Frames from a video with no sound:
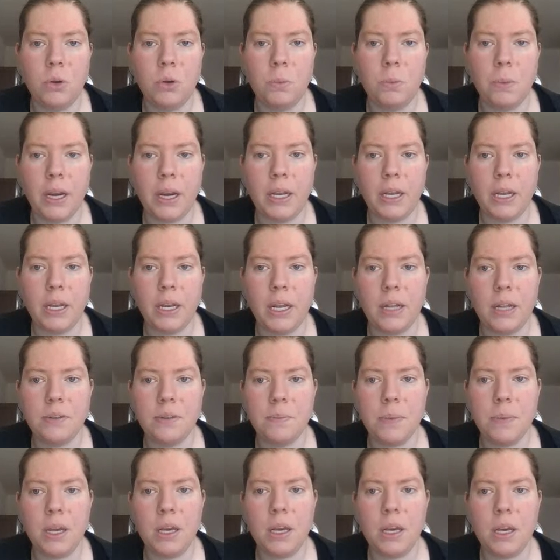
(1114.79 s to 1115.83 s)
mind that.
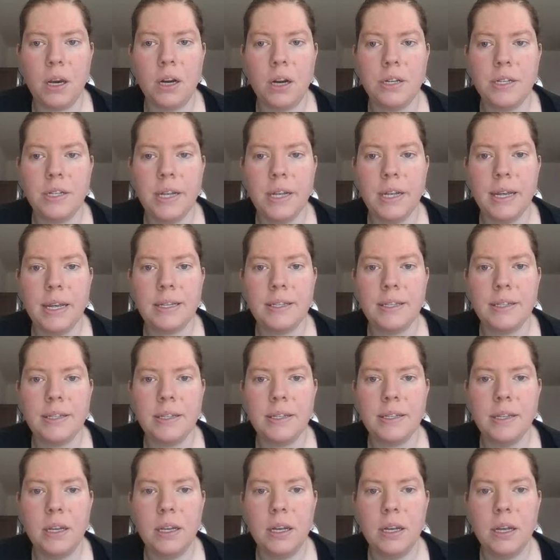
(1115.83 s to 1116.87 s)
My car
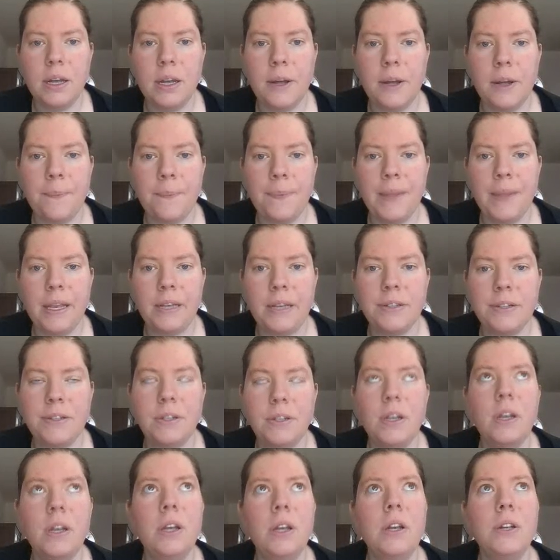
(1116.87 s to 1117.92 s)
tax
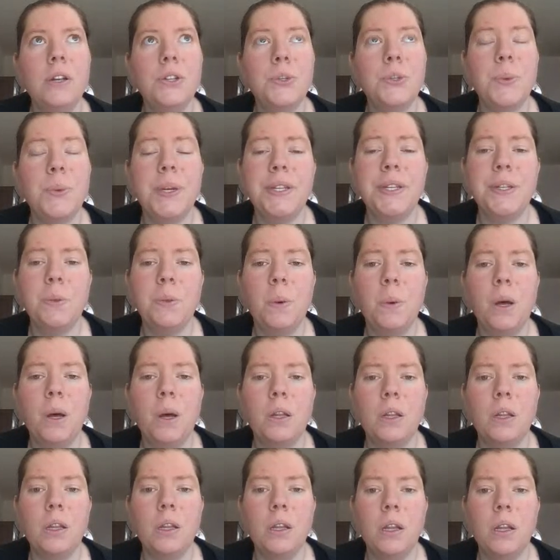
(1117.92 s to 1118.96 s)
is
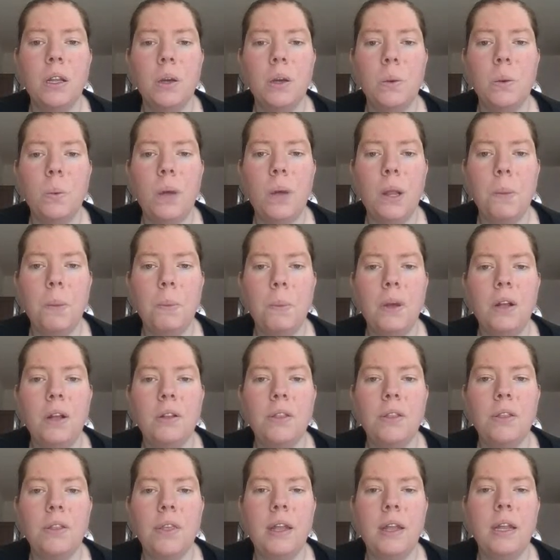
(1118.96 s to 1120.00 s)
21 1
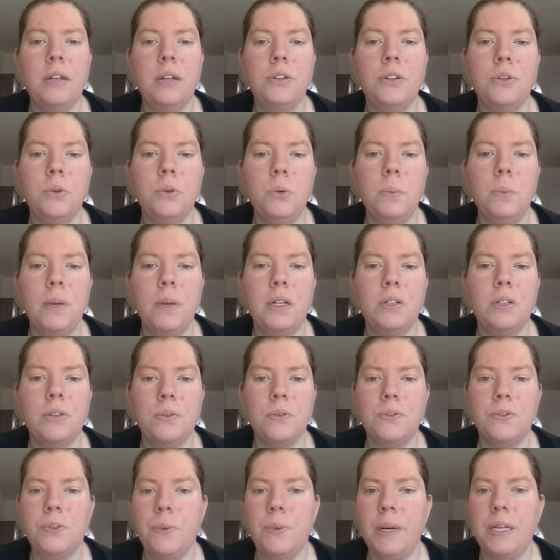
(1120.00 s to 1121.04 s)
month and then 2 months
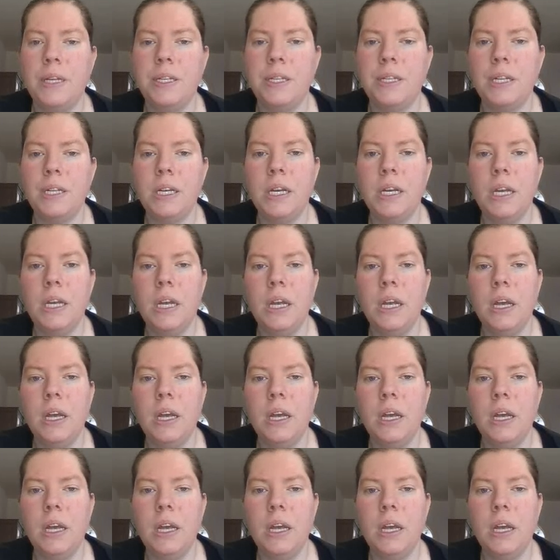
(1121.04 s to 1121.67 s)
of 20,